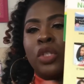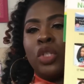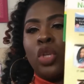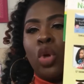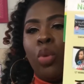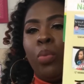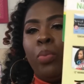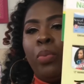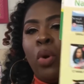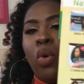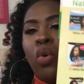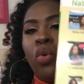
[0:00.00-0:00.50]

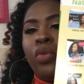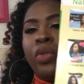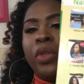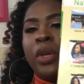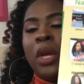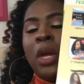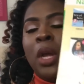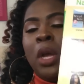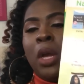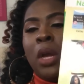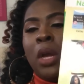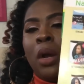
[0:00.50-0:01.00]
So both
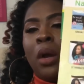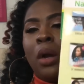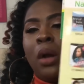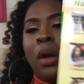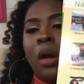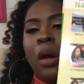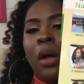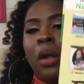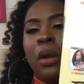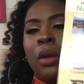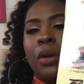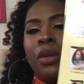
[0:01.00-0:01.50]

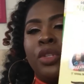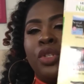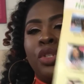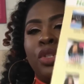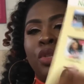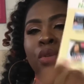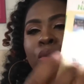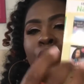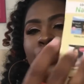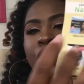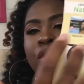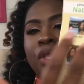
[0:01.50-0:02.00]
colors
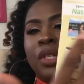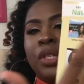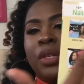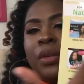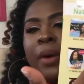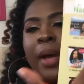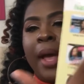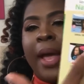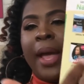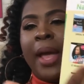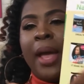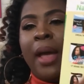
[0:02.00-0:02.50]
do
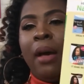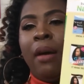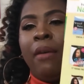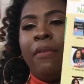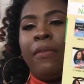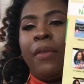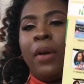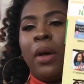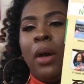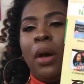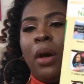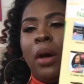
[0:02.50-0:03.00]
still
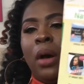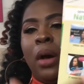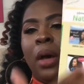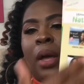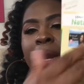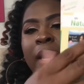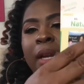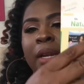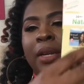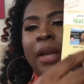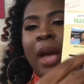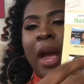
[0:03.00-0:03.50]
have
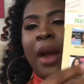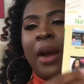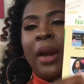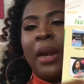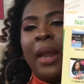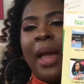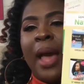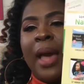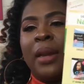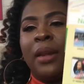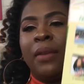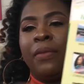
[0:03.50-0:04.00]
an
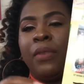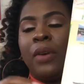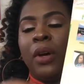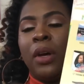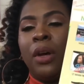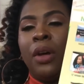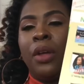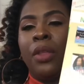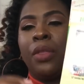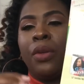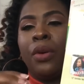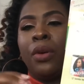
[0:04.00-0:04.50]
entire line of
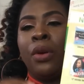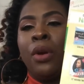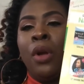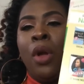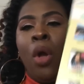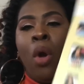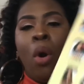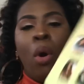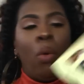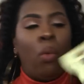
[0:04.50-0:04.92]
other